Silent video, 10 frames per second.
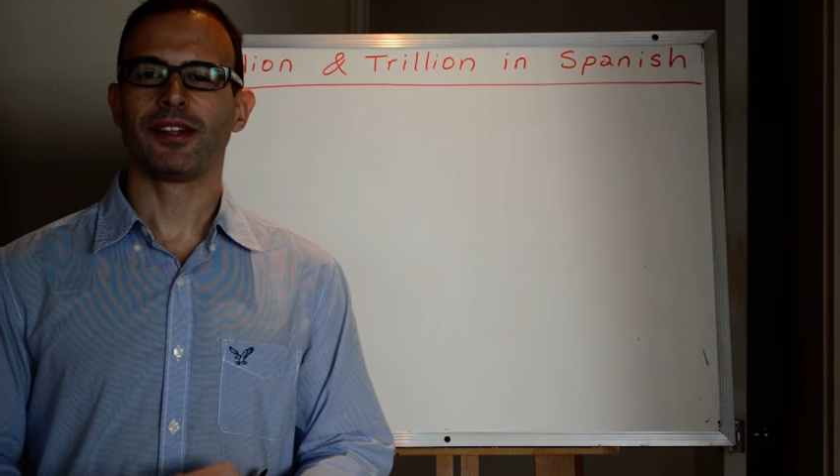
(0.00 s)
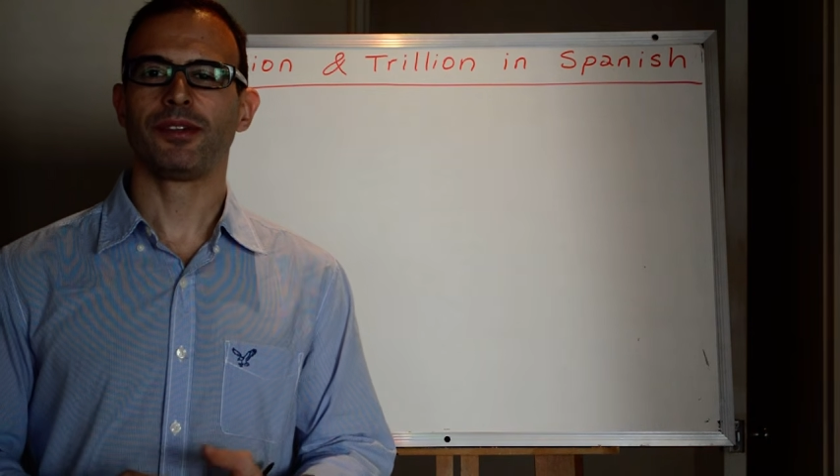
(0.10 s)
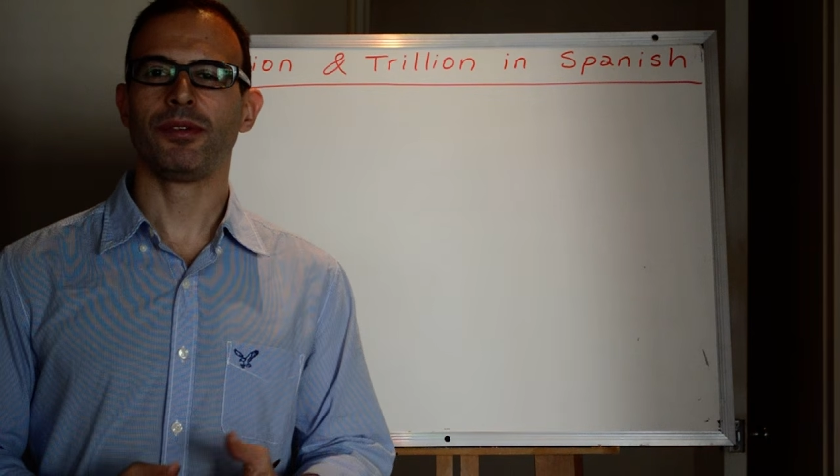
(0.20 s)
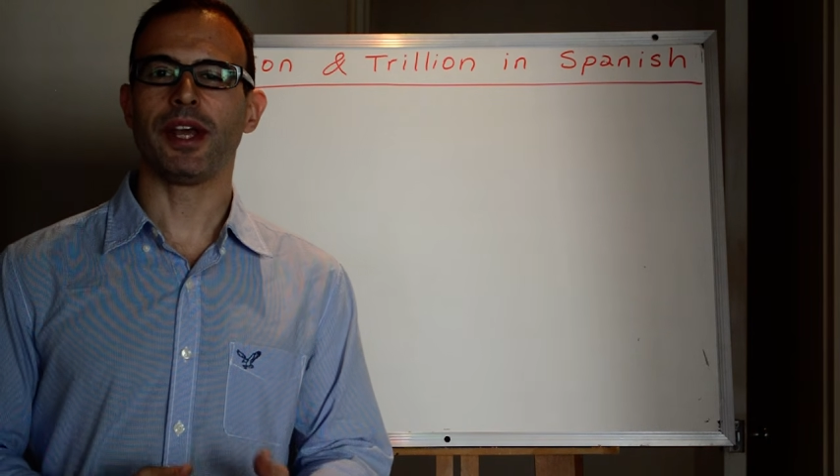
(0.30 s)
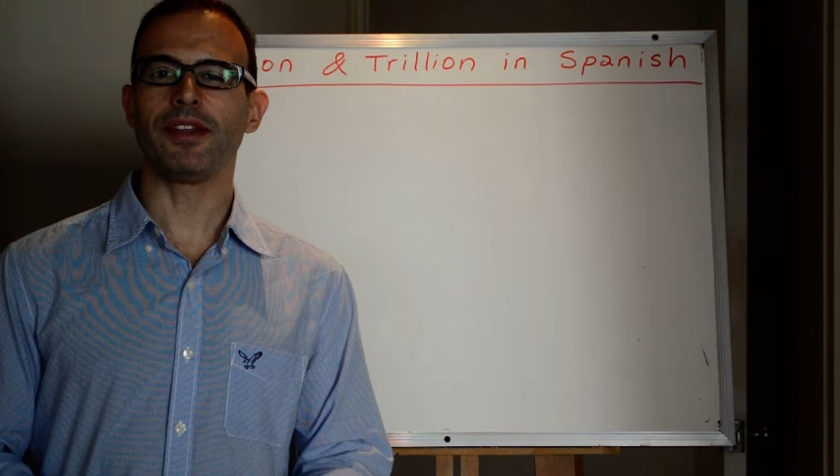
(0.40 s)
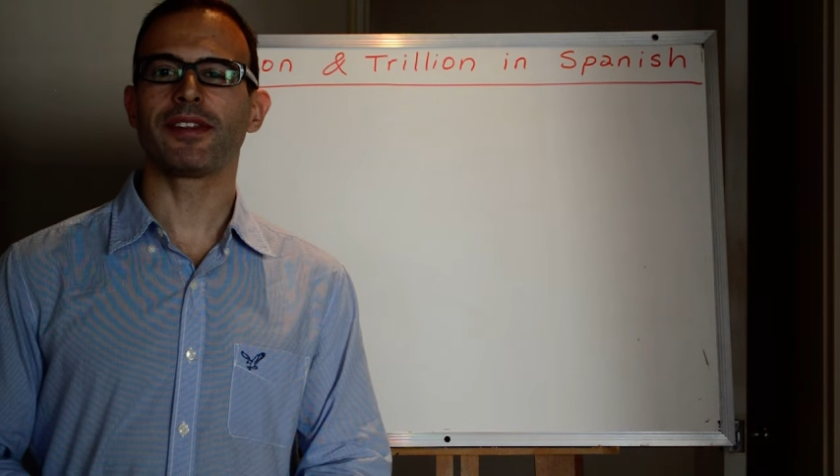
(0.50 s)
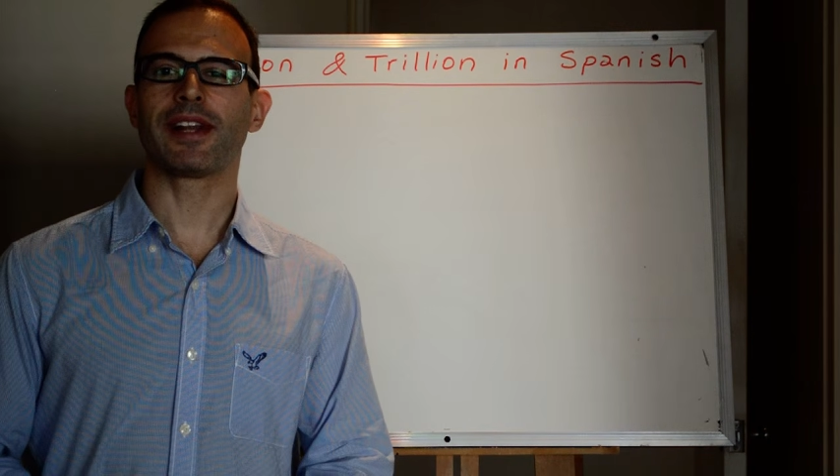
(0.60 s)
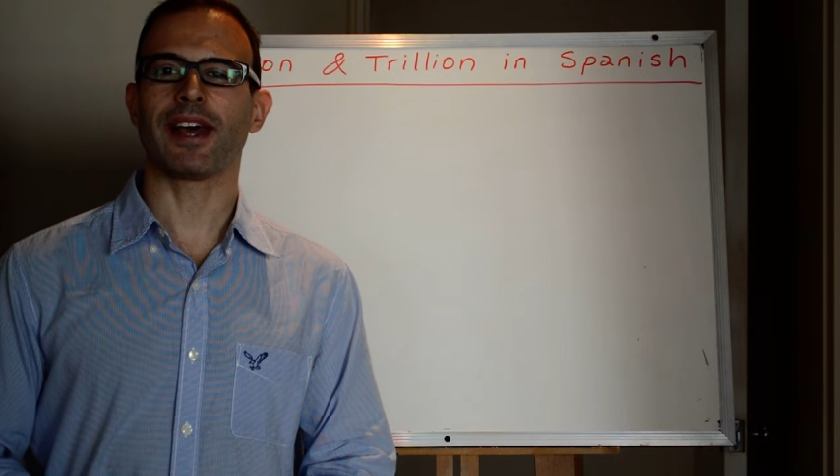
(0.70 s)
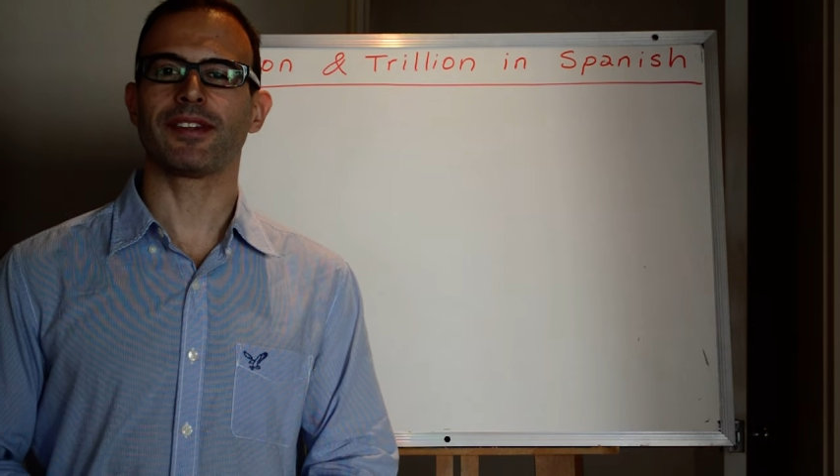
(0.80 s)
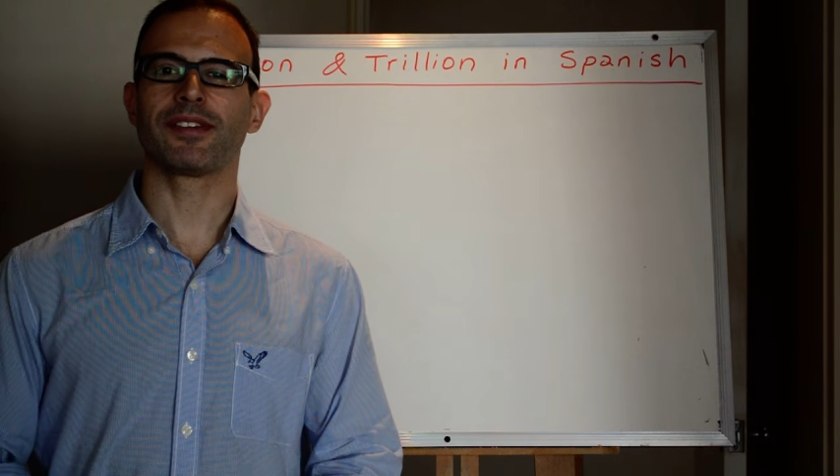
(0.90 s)
Today's
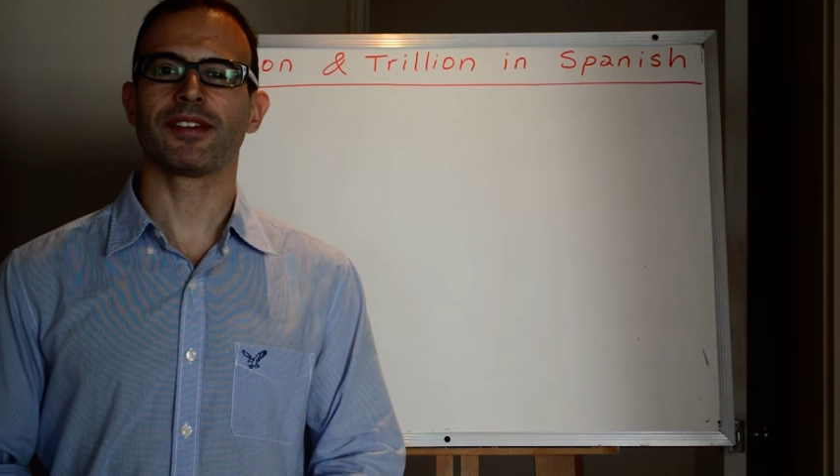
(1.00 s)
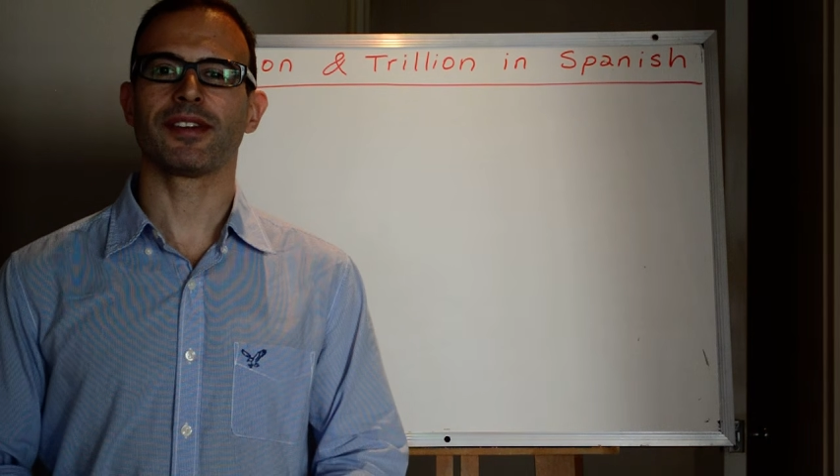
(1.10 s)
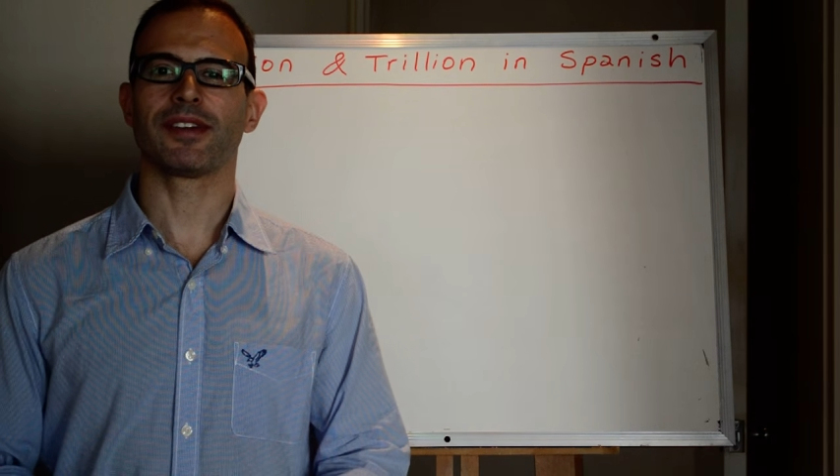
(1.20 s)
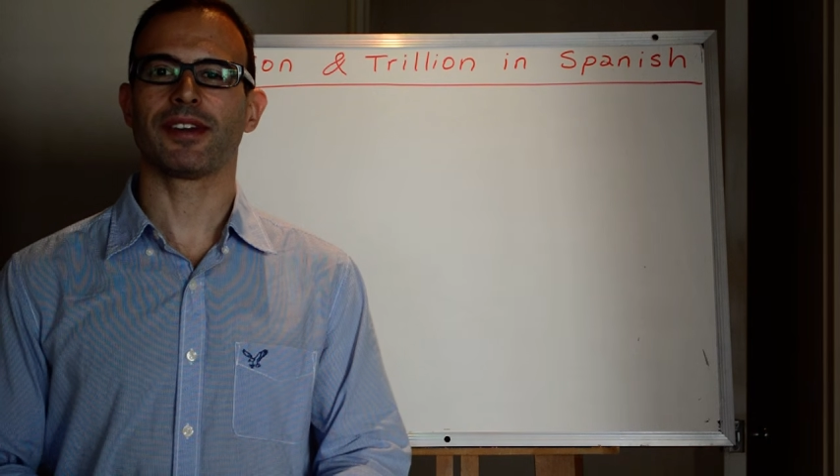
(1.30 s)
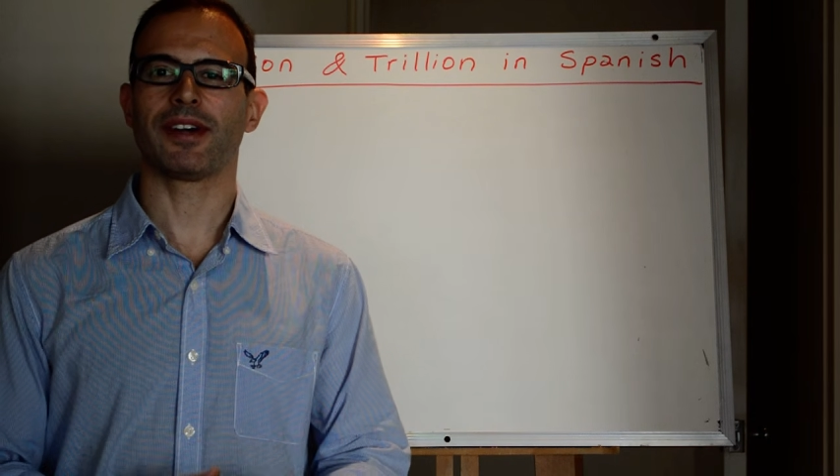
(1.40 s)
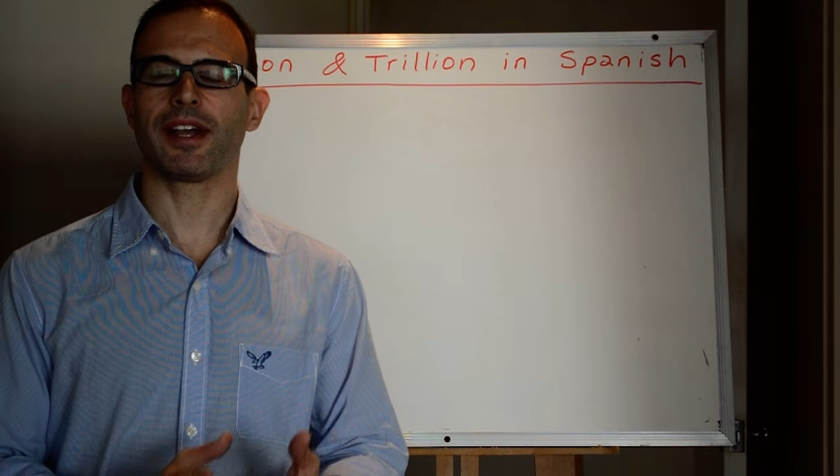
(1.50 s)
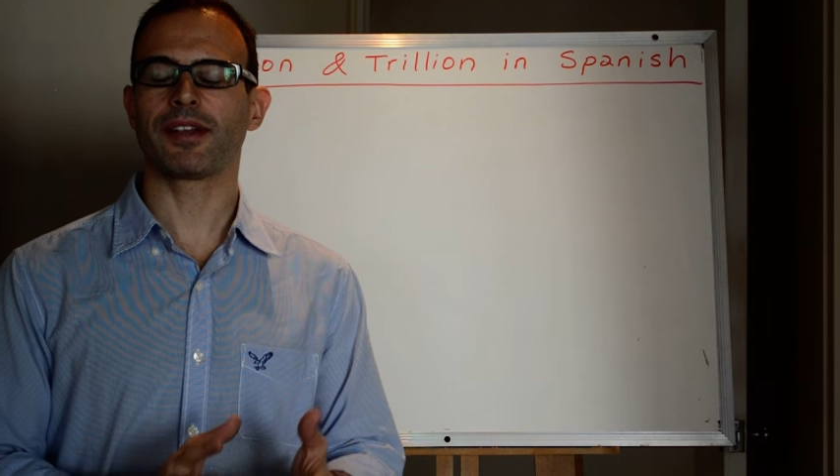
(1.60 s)
class I